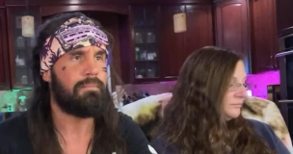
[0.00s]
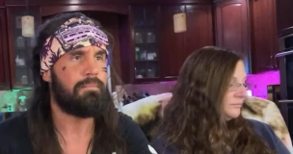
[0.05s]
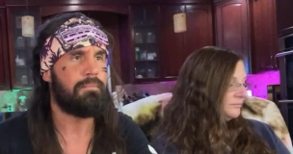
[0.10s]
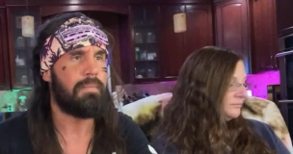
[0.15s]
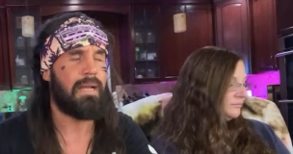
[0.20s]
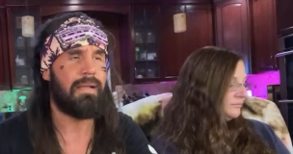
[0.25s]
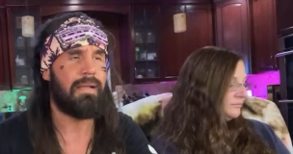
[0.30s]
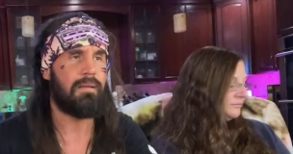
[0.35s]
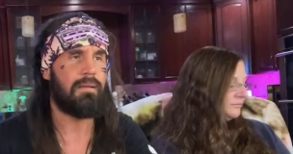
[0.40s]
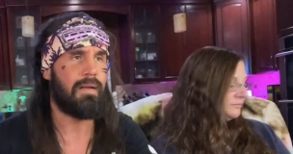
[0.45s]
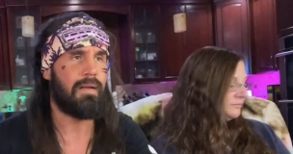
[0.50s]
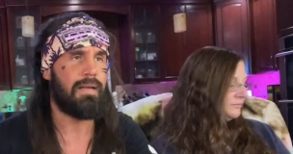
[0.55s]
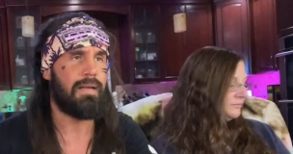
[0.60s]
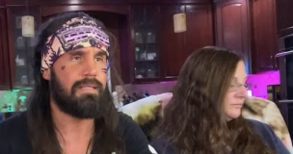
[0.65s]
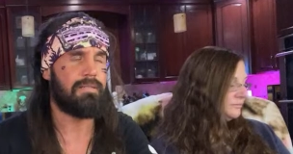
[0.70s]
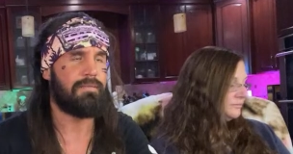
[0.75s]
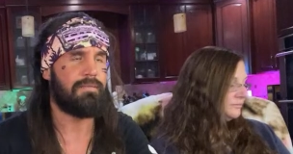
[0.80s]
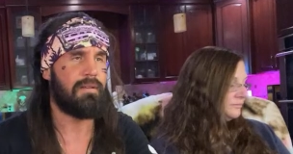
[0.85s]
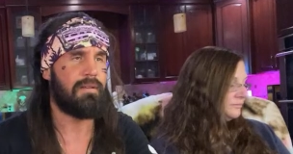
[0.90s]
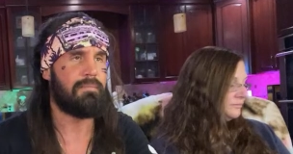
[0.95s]
Speaker 1: But hello, guys, if
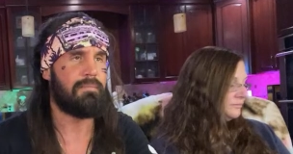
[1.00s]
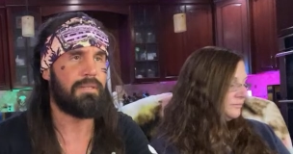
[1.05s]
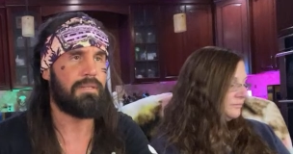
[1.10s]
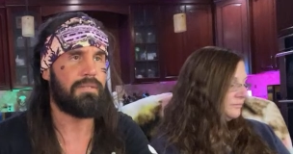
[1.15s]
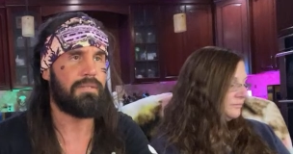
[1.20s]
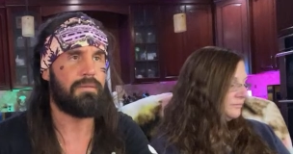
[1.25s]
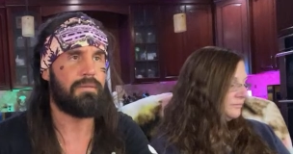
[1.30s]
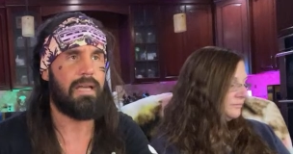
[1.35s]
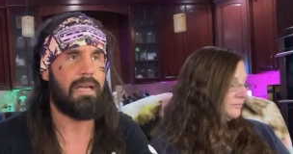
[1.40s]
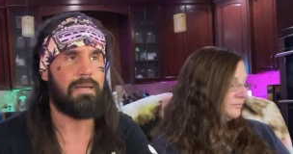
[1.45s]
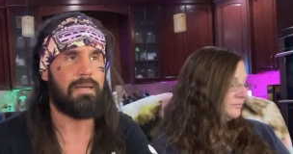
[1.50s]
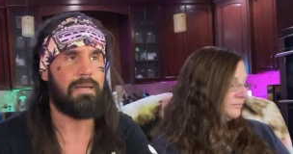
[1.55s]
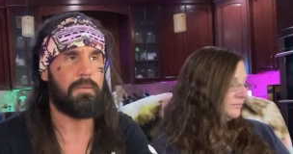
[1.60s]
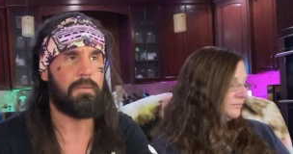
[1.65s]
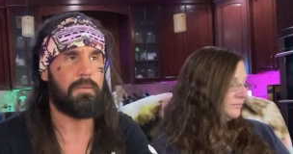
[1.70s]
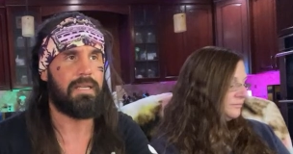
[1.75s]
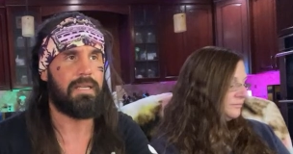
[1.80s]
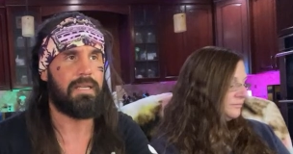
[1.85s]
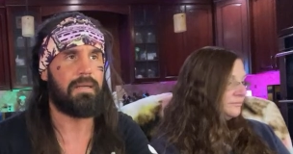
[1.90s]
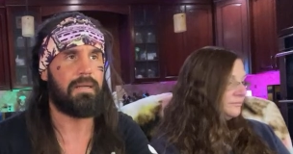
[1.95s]
I missed you. Kaki was
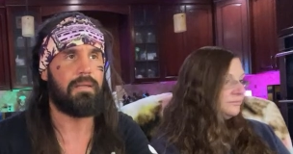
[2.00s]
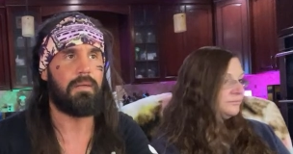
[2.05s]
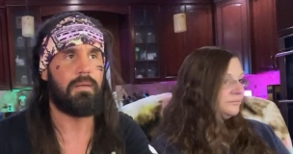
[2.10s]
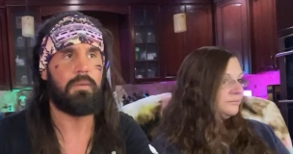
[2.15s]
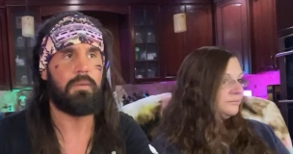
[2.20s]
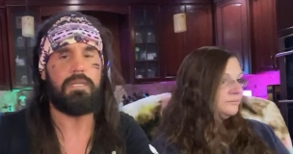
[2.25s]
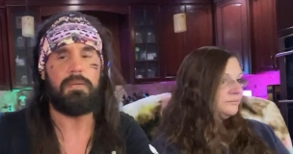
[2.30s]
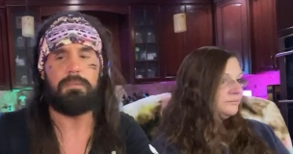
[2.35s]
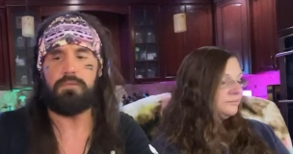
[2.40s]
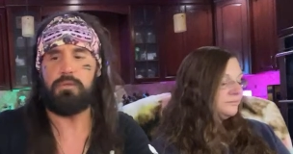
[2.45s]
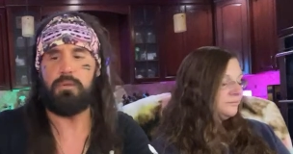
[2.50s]
saying hello. What's up,